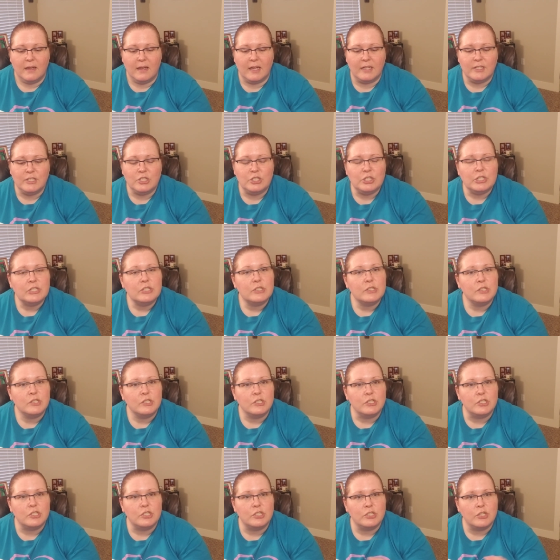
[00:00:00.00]
it's
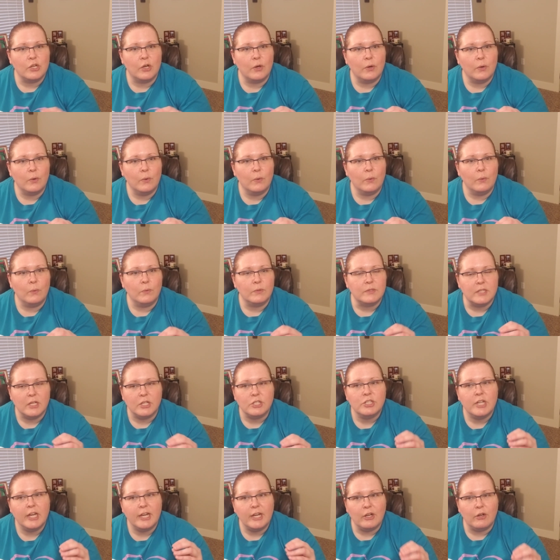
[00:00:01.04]
just so
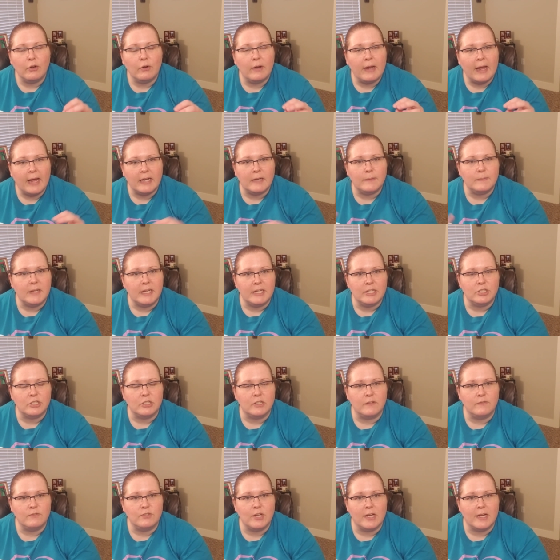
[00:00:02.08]
such a good
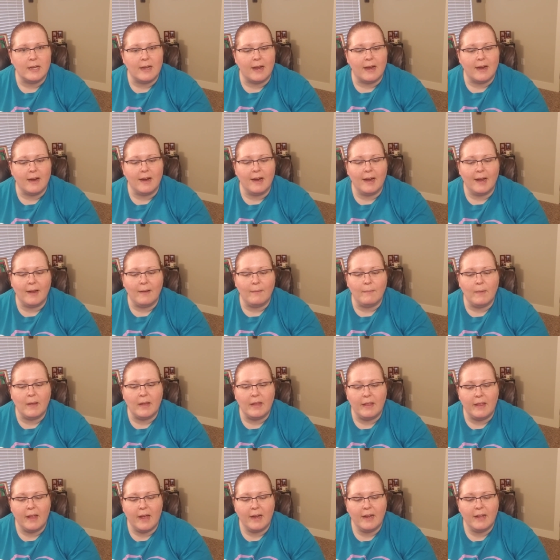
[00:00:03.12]
adaptation of Jane Eyre and,
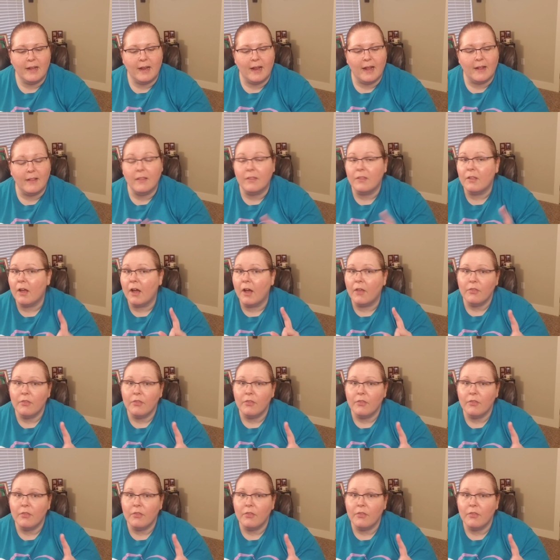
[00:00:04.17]
yet it, and the,